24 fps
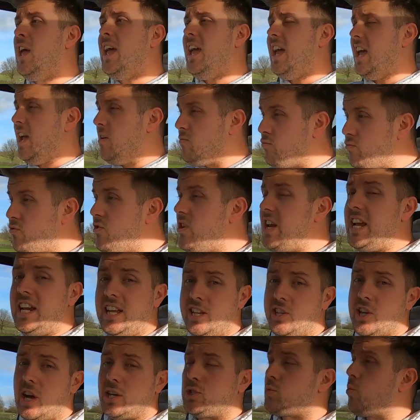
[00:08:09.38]
It really
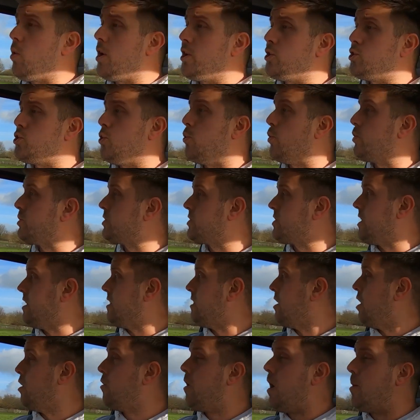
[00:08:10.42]
does want to torque steer
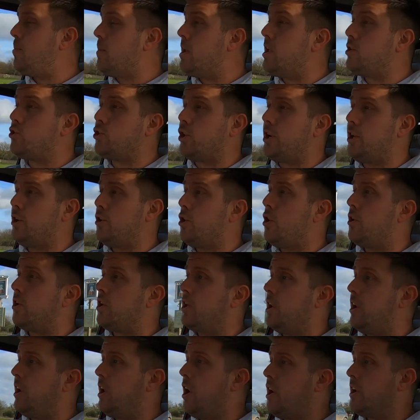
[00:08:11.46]
though, I'm literally not
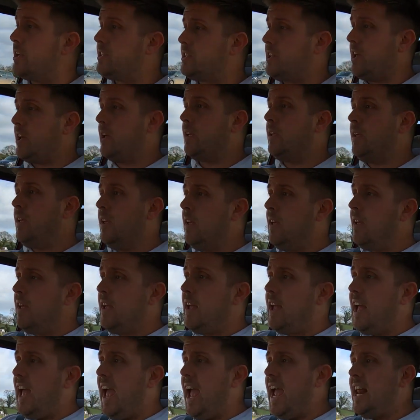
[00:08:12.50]
going to lie to you.
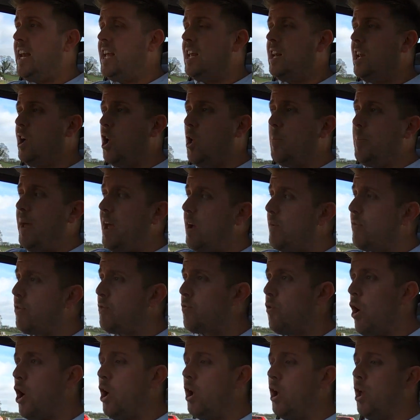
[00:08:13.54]
Any little bit of
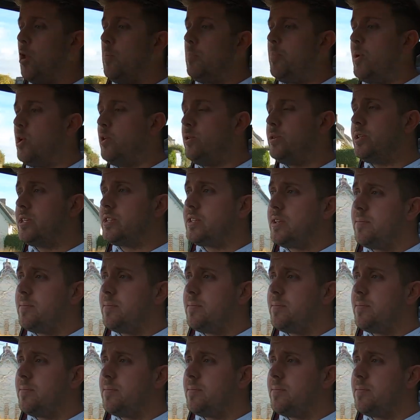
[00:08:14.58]
throttle on boost.